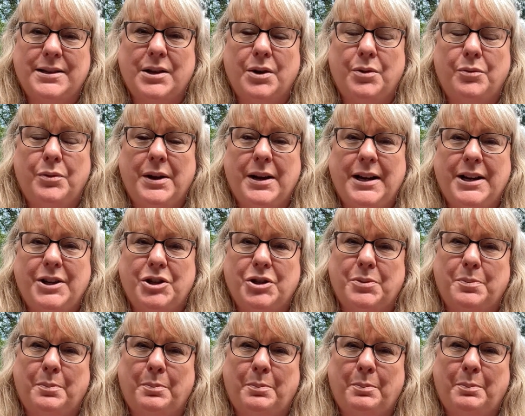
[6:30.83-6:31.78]
So really
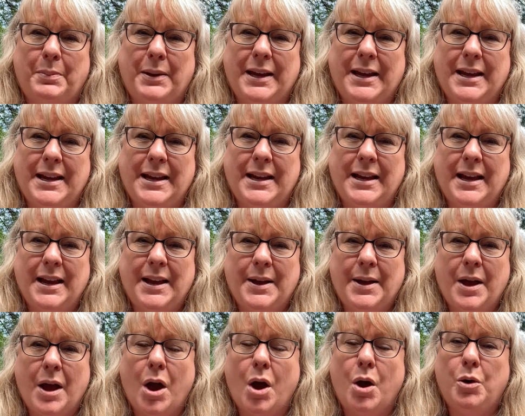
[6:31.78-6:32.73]
just be
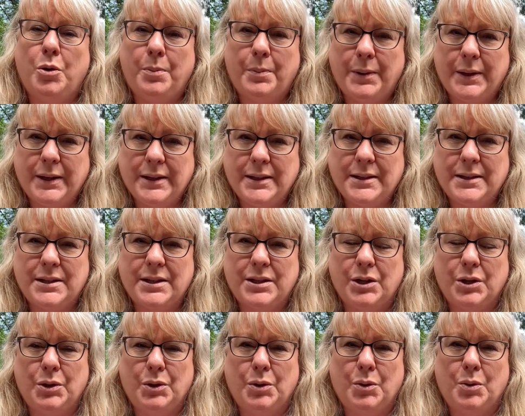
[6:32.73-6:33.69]
open
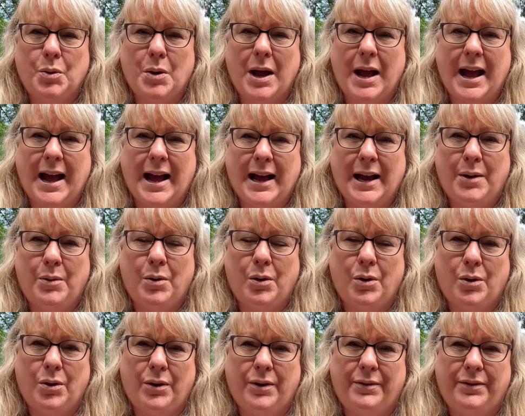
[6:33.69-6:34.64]
to how
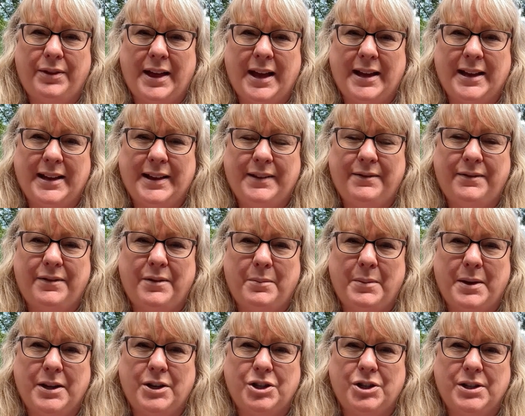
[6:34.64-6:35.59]
all of that
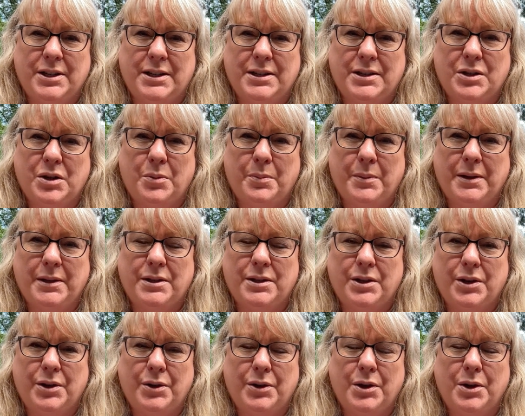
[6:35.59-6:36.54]
information is coming
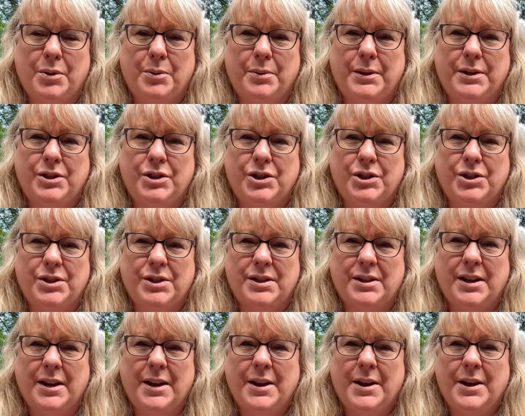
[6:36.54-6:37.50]
to you, and
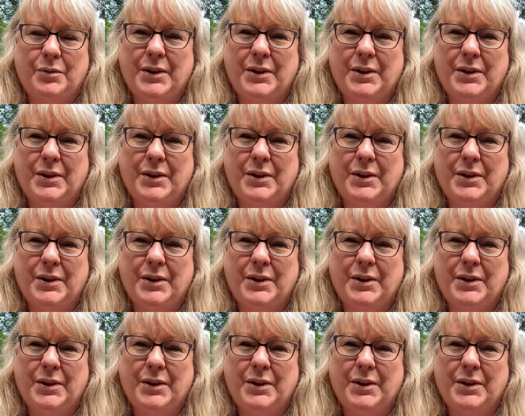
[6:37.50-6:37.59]
just